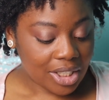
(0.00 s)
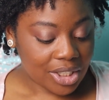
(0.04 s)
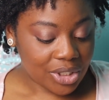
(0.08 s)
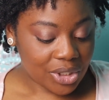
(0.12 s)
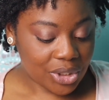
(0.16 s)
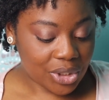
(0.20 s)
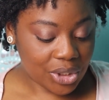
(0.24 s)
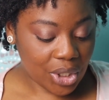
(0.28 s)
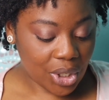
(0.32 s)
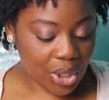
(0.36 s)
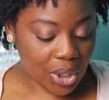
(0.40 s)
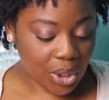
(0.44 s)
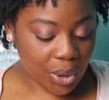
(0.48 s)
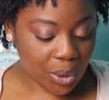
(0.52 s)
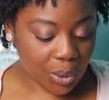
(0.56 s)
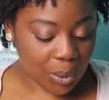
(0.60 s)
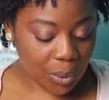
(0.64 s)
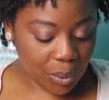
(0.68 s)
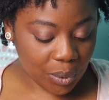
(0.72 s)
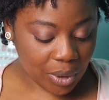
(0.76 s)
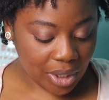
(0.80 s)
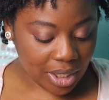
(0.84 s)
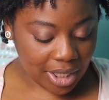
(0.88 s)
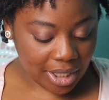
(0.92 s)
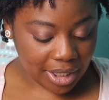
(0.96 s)

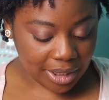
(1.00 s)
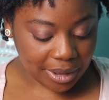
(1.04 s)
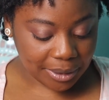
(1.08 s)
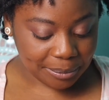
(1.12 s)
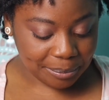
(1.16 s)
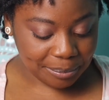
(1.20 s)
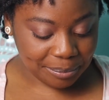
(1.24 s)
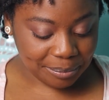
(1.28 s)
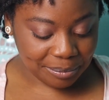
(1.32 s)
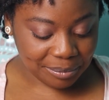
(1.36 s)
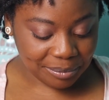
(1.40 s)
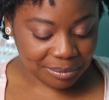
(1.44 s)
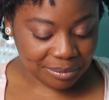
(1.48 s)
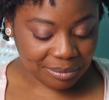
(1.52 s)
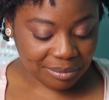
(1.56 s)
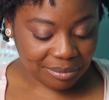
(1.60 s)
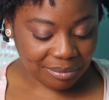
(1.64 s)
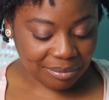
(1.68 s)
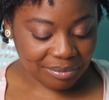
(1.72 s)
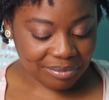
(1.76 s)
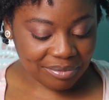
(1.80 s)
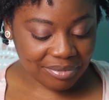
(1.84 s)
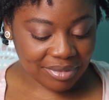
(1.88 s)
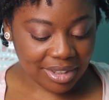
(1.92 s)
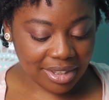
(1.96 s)
So
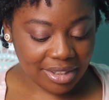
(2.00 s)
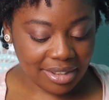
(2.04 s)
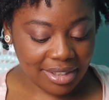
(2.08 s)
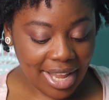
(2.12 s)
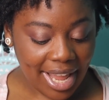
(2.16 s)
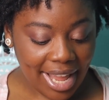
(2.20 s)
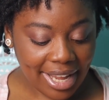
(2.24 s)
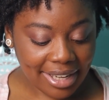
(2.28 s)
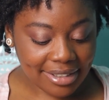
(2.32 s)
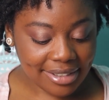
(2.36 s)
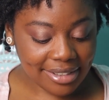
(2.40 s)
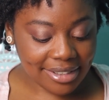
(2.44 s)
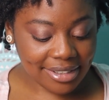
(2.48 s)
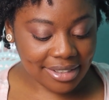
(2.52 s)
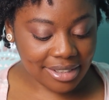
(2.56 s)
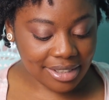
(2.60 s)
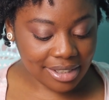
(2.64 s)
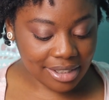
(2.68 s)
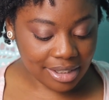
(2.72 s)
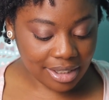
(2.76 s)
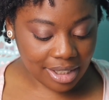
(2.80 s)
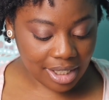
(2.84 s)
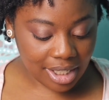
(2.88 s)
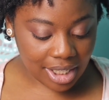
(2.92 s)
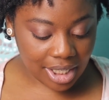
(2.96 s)

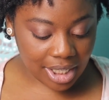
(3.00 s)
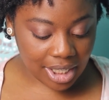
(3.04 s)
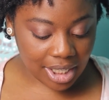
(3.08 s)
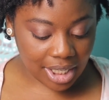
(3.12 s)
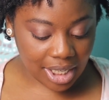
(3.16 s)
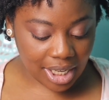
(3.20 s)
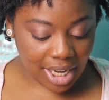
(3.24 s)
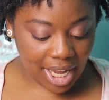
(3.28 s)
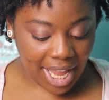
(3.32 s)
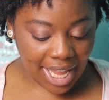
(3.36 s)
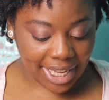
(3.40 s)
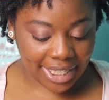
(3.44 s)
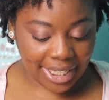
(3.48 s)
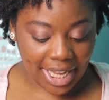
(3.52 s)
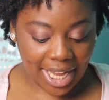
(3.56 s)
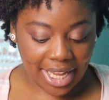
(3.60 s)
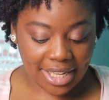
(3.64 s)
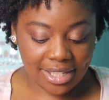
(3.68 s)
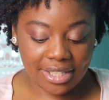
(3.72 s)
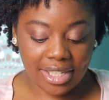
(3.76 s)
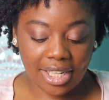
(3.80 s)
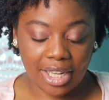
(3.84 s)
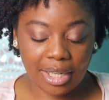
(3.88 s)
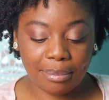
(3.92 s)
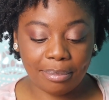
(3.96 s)
next, I
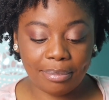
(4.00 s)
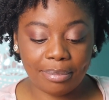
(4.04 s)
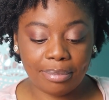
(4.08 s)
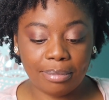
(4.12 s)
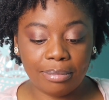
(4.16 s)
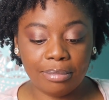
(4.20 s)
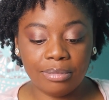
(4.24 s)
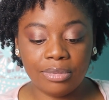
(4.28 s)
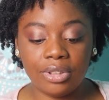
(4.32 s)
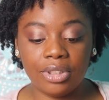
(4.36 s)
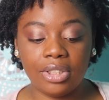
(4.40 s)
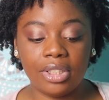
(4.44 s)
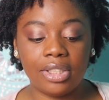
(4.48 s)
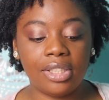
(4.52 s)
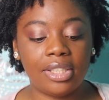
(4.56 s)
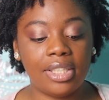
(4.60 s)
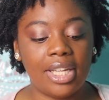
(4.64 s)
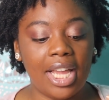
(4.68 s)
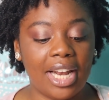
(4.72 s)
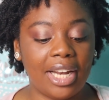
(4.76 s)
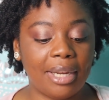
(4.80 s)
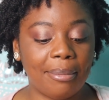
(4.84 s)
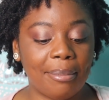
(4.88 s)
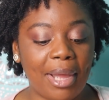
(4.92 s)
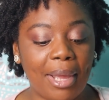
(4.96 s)
end up
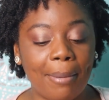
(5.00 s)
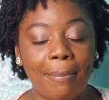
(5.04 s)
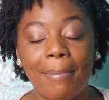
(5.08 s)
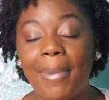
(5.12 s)
getting my